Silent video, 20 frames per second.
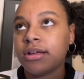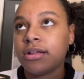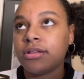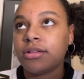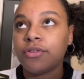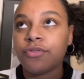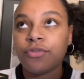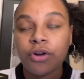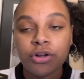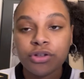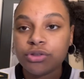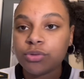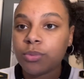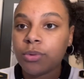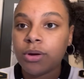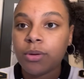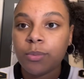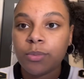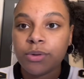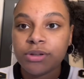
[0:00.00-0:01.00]
The first
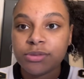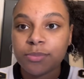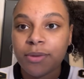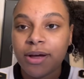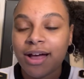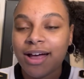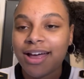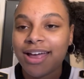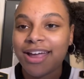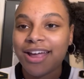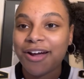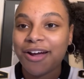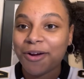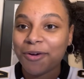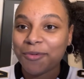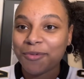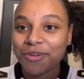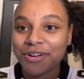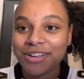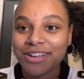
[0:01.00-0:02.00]
one was by
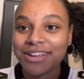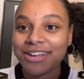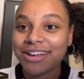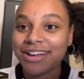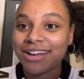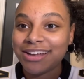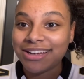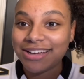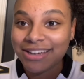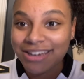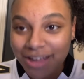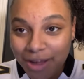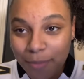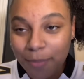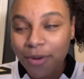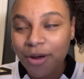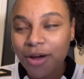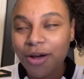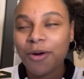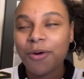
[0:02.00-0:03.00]
our rookie,
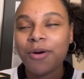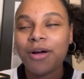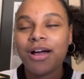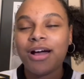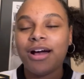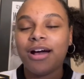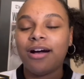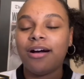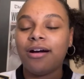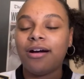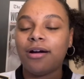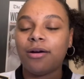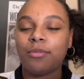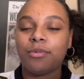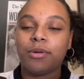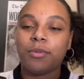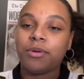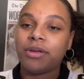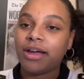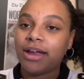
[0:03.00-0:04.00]
Debo.
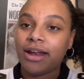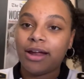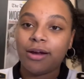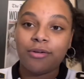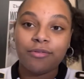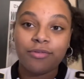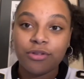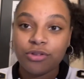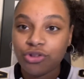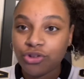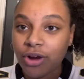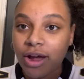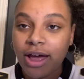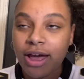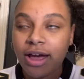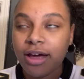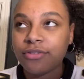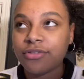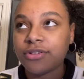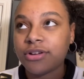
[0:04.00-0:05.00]
We got out of the
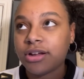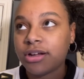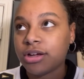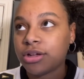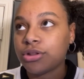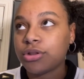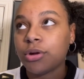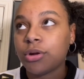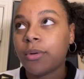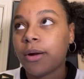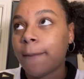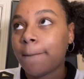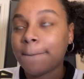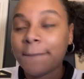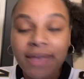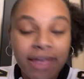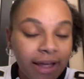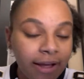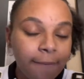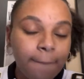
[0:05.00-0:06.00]
draft, third-round
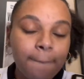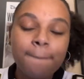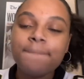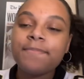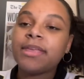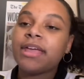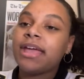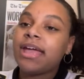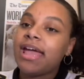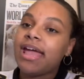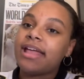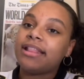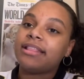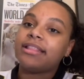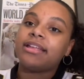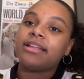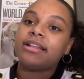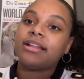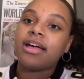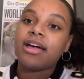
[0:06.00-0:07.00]
pick. And
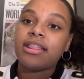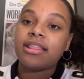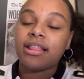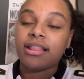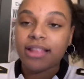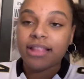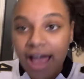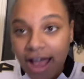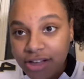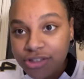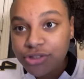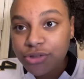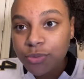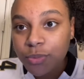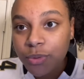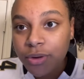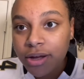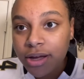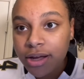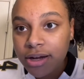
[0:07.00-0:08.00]
then the last
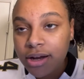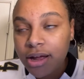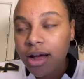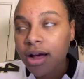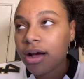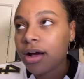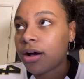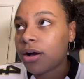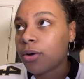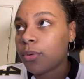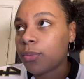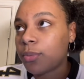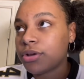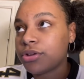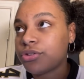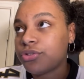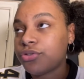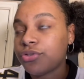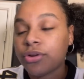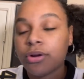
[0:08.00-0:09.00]
one
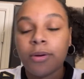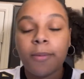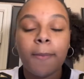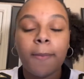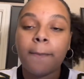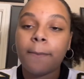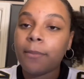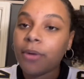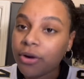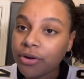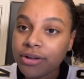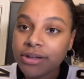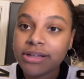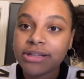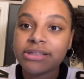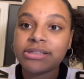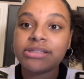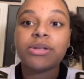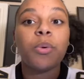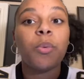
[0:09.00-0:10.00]
was from
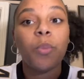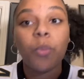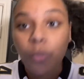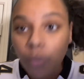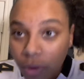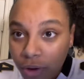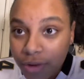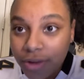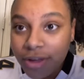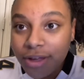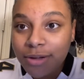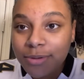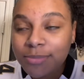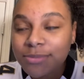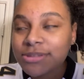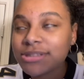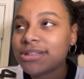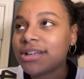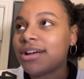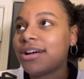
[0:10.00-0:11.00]
Marcus
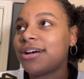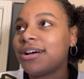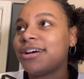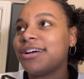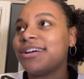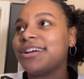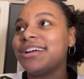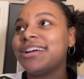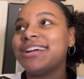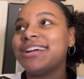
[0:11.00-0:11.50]
Williams. Oh